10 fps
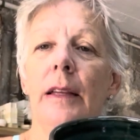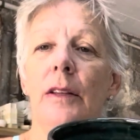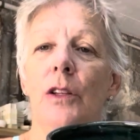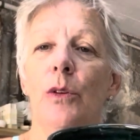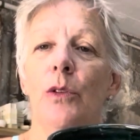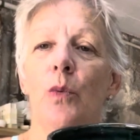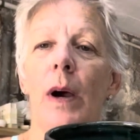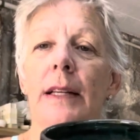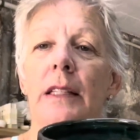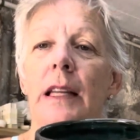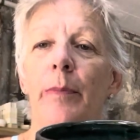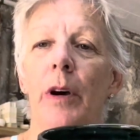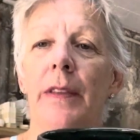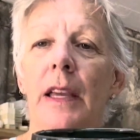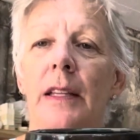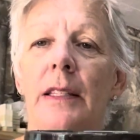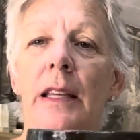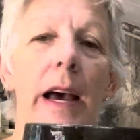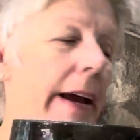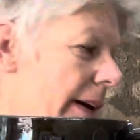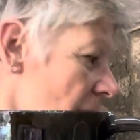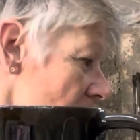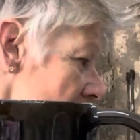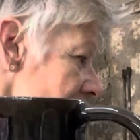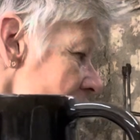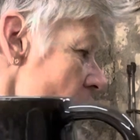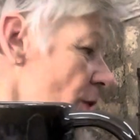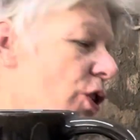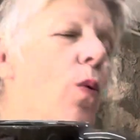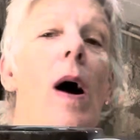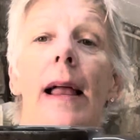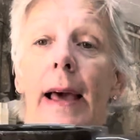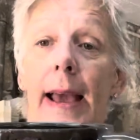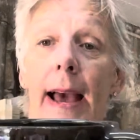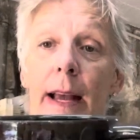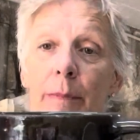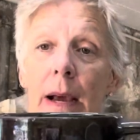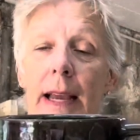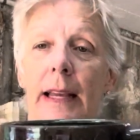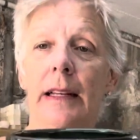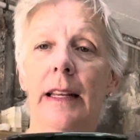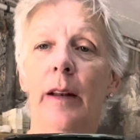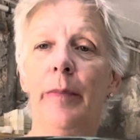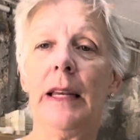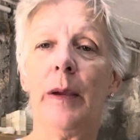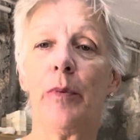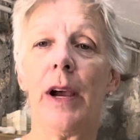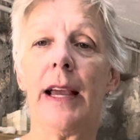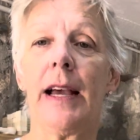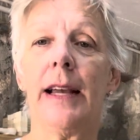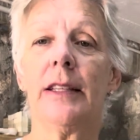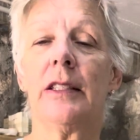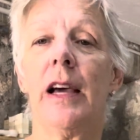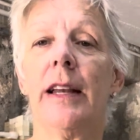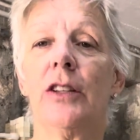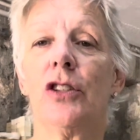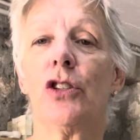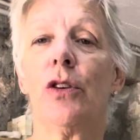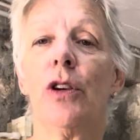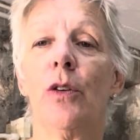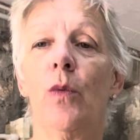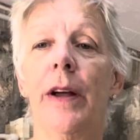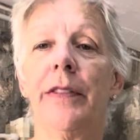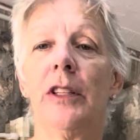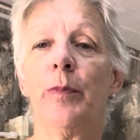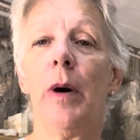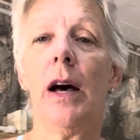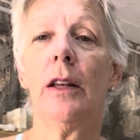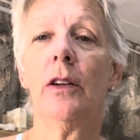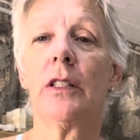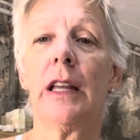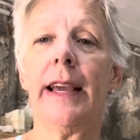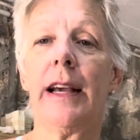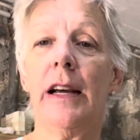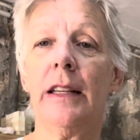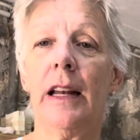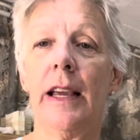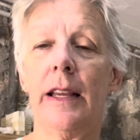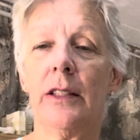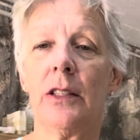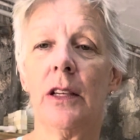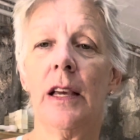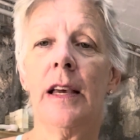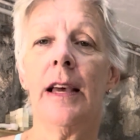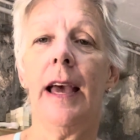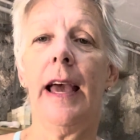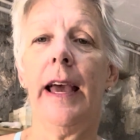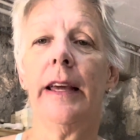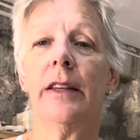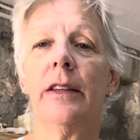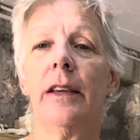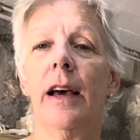use white slip on the inside. So while I had my little mini break, I decided to show you what this pot looks like unglazed, and